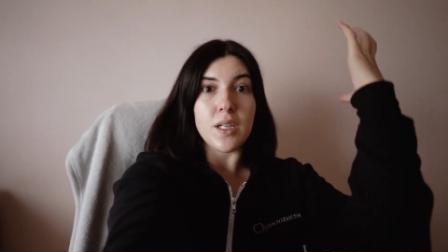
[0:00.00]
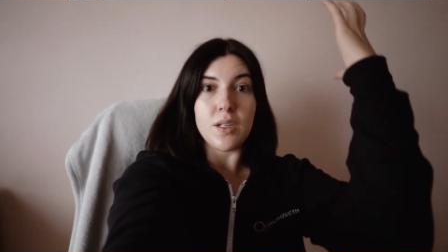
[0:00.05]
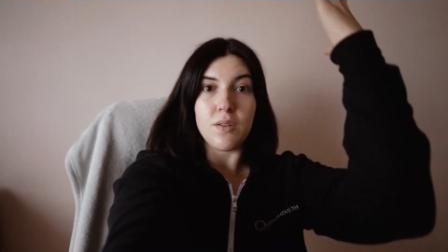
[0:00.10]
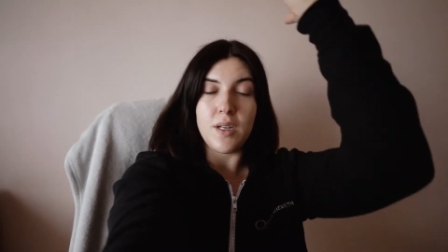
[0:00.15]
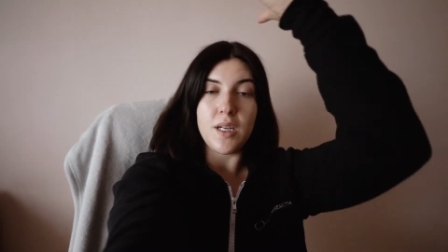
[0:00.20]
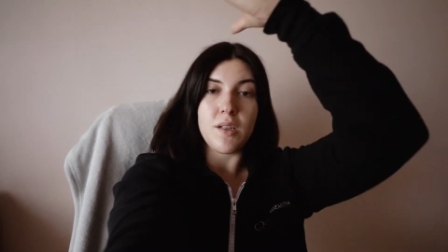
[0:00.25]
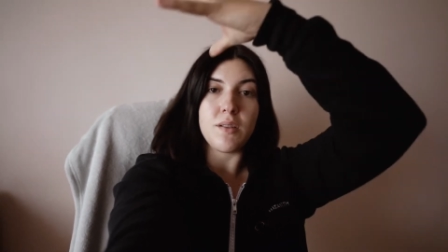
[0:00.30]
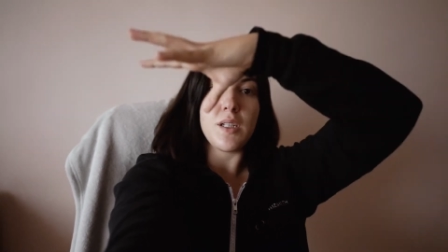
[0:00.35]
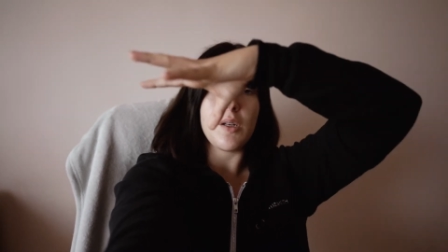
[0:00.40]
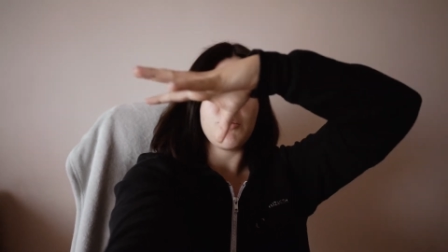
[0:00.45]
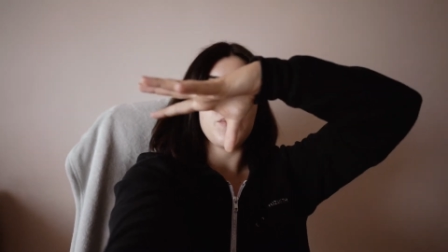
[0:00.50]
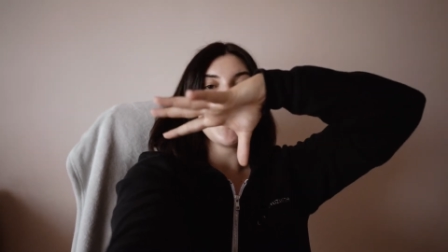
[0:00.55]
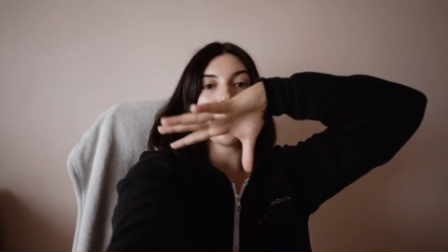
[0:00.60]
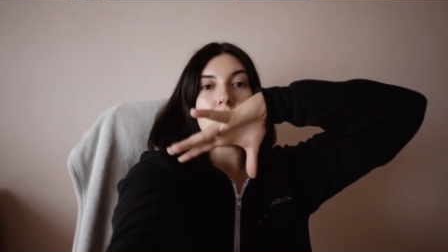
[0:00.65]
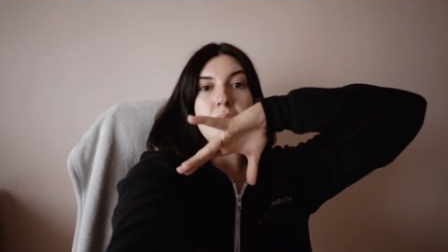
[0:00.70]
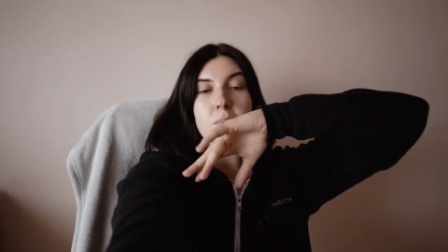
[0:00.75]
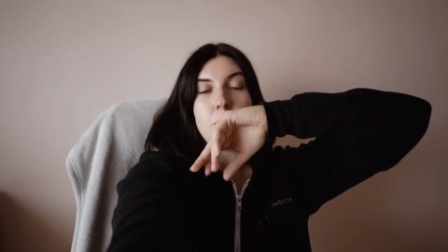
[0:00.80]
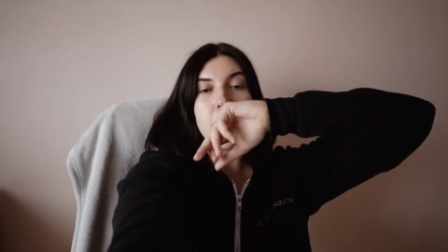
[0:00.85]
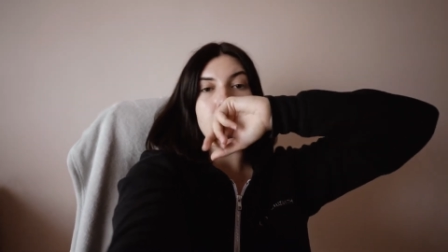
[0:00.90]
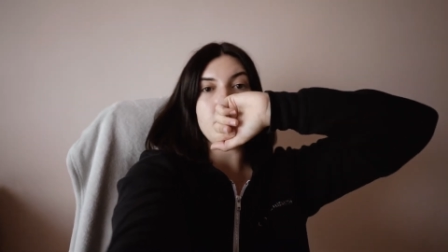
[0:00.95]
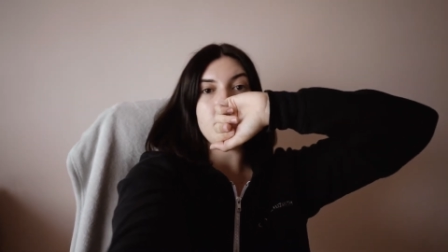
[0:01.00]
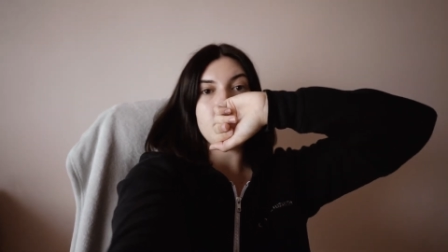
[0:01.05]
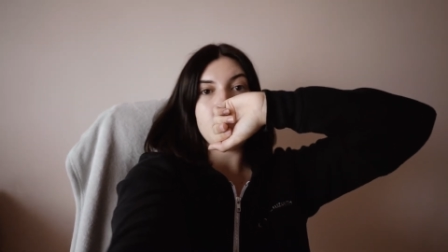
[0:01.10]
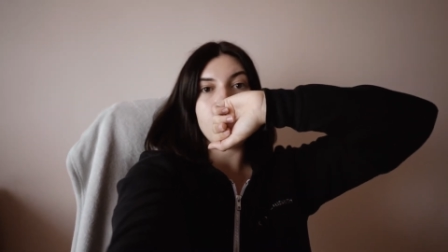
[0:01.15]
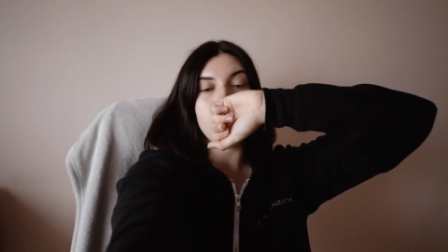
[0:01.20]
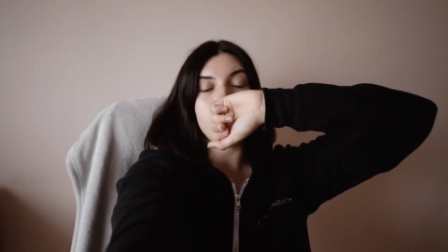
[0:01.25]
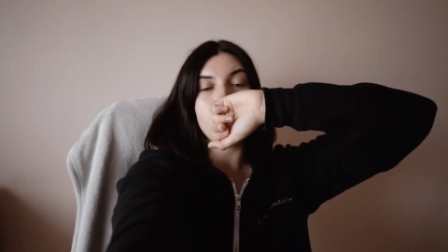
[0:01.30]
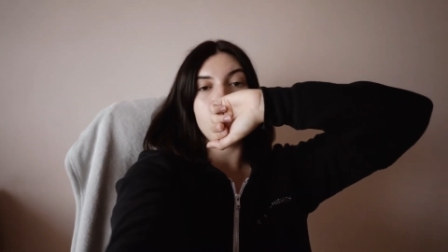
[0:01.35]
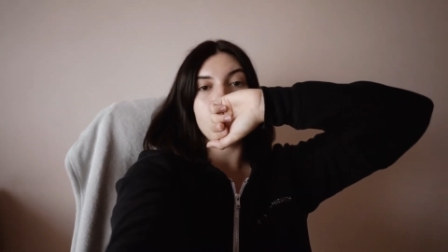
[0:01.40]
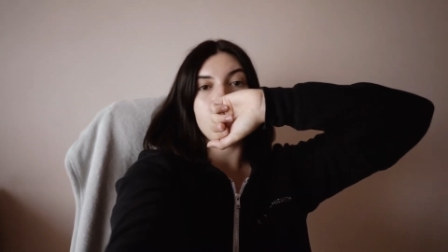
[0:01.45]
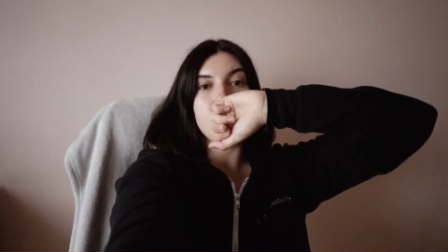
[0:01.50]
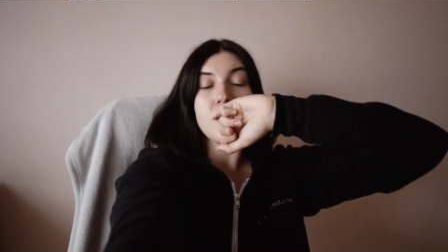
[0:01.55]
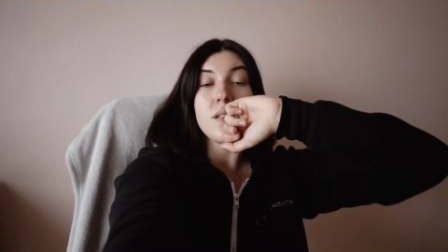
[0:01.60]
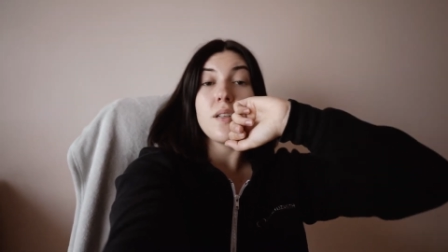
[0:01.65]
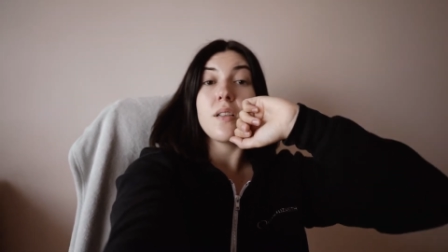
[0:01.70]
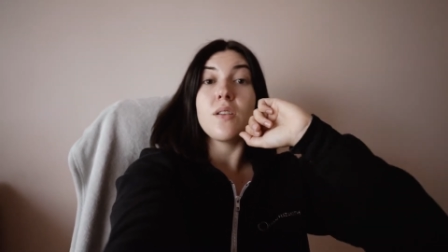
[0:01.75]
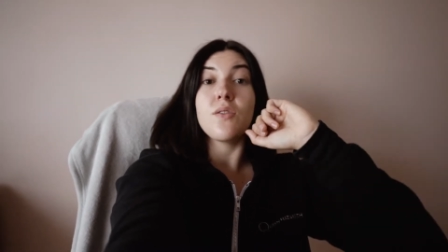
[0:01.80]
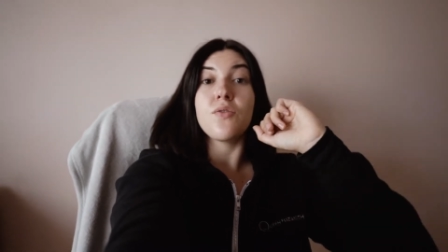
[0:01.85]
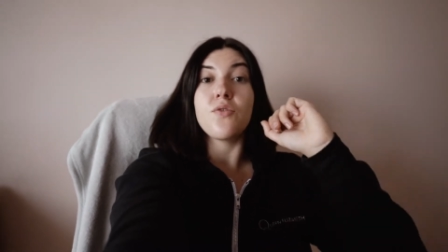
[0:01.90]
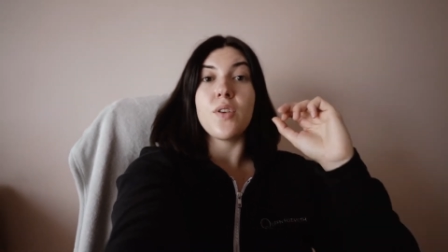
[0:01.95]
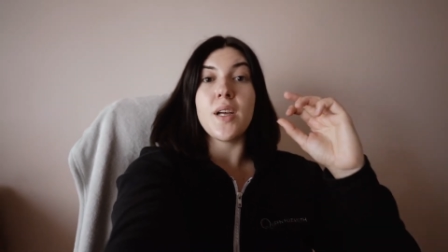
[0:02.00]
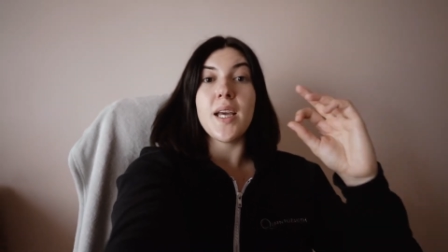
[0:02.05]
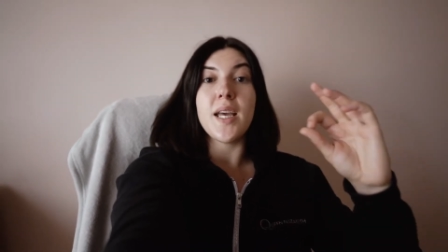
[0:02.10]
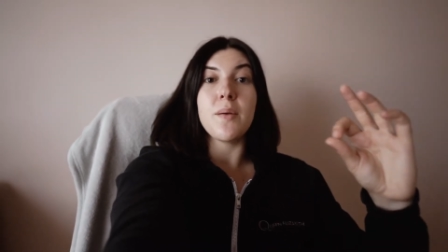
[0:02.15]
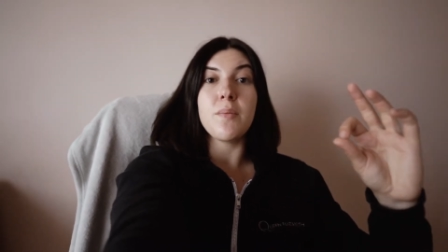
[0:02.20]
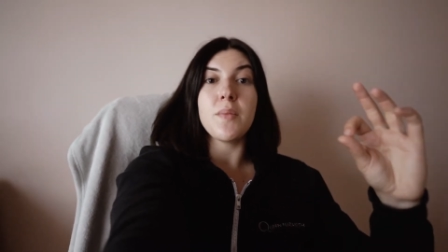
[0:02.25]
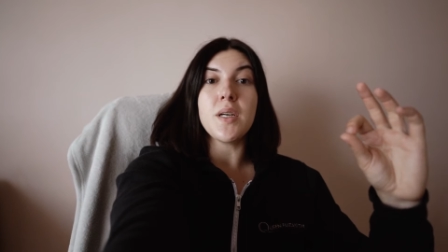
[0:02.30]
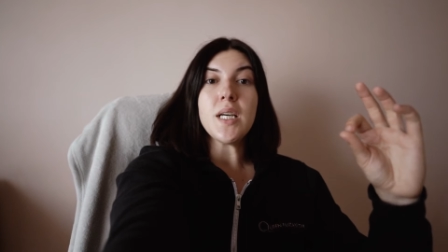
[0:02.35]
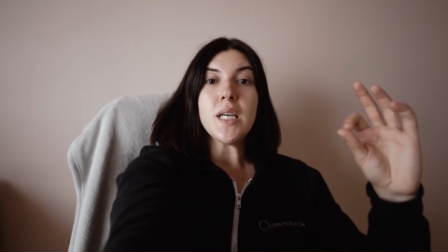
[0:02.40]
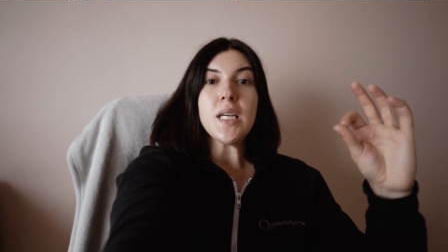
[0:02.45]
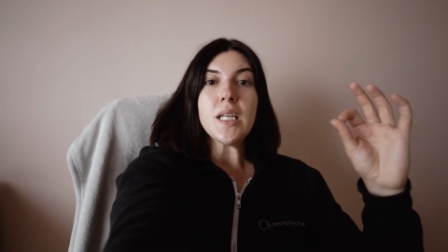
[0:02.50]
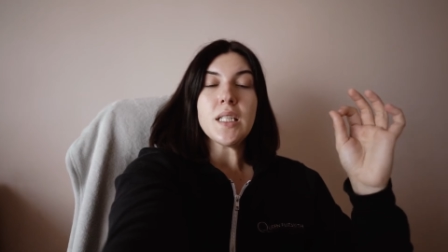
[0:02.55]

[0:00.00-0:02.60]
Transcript: around how much space I've got in the frame.